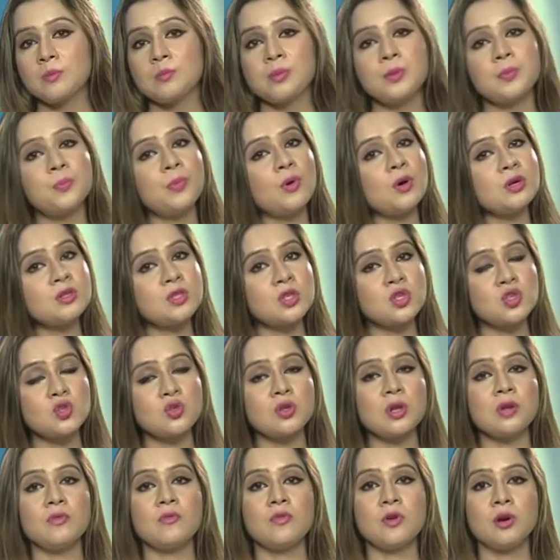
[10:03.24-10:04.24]

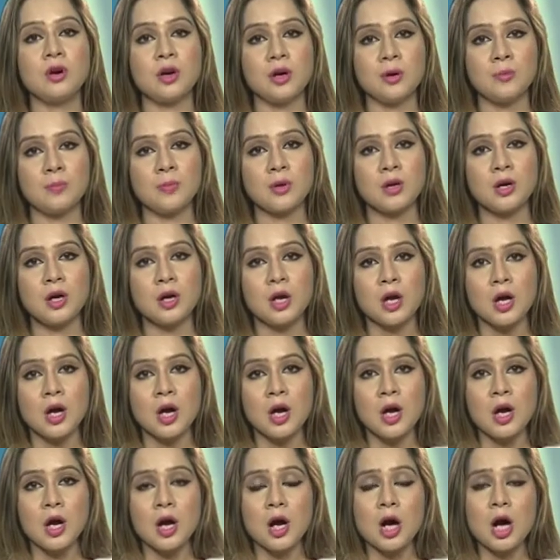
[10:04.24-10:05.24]
Prepositional verb.
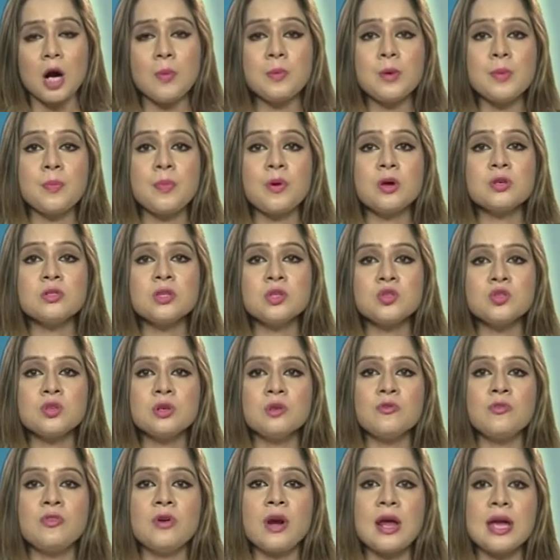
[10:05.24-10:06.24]
A
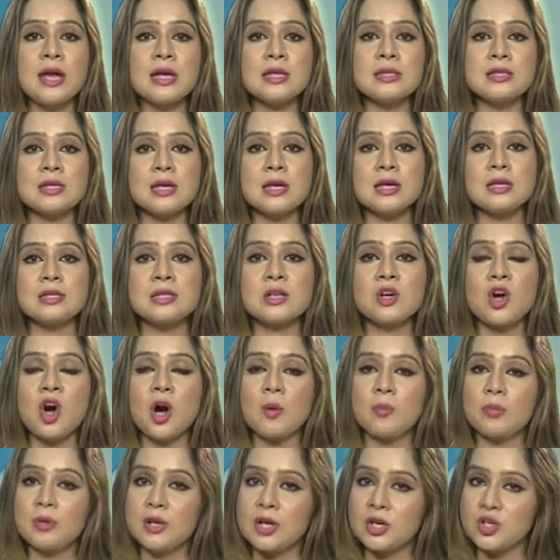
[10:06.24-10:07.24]
prepositional phrase is a
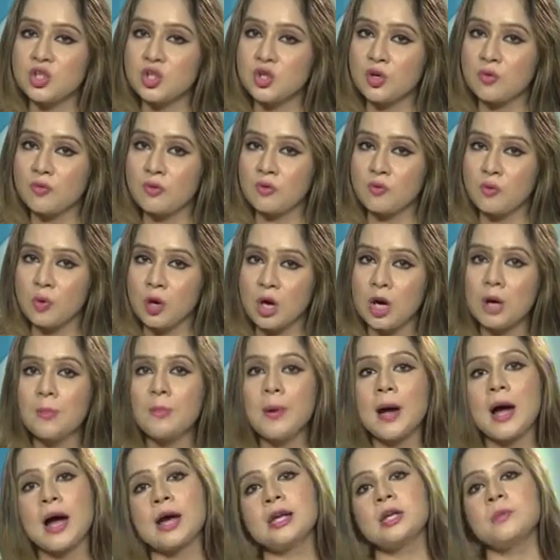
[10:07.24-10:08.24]
combination of a verb
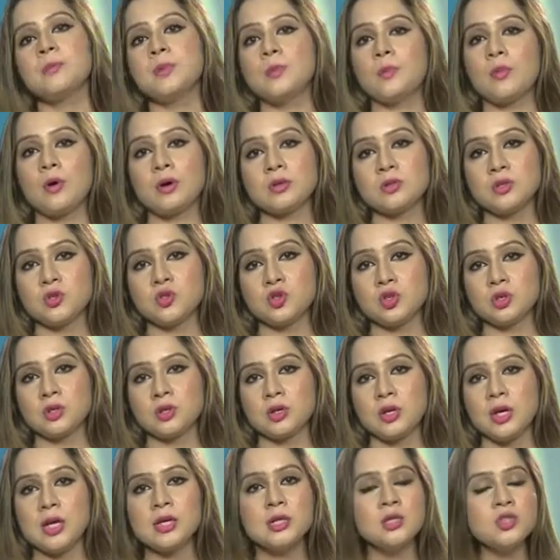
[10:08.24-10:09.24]
and a preposition.
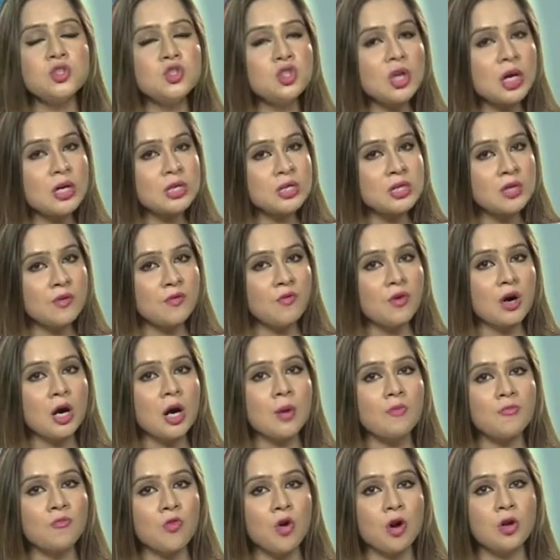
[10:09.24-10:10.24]
It is just a
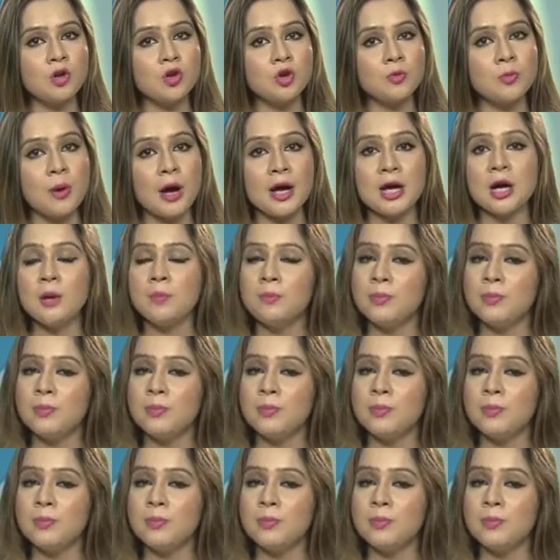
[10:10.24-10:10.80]
verb followed by a